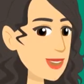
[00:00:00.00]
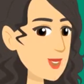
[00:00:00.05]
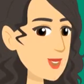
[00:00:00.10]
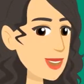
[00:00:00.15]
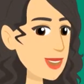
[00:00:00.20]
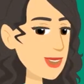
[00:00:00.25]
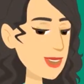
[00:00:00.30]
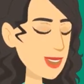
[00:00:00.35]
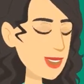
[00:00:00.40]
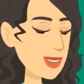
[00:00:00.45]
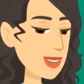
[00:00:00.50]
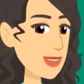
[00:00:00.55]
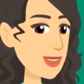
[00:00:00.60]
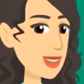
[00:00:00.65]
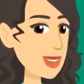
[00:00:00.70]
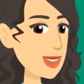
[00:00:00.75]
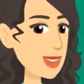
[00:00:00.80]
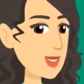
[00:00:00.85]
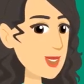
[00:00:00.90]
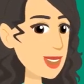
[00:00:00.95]
more than
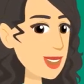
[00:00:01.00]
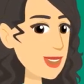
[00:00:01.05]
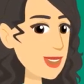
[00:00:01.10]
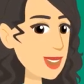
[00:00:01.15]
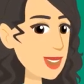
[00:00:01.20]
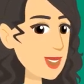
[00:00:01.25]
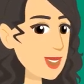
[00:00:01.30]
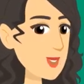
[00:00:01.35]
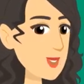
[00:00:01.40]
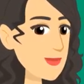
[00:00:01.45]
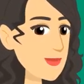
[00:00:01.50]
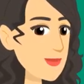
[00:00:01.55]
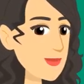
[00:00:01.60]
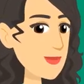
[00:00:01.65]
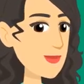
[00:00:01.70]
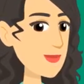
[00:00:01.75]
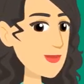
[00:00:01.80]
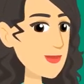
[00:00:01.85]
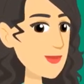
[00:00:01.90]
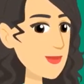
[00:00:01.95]
two things.
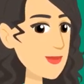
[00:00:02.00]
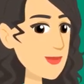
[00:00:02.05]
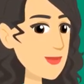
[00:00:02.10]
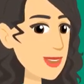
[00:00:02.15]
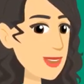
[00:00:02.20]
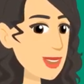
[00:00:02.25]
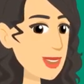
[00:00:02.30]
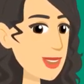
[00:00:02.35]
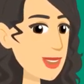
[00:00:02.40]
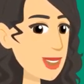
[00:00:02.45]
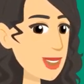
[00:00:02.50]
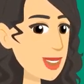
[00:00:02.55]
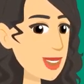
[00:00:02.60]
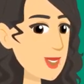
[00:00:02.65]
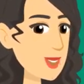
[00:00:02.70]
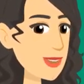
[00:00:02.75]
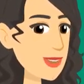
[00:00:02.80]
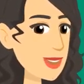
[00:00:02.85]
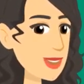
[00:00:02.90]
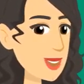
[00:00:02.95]
In this
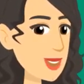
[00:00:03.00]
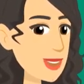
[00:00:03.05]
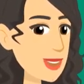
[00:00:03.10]
example,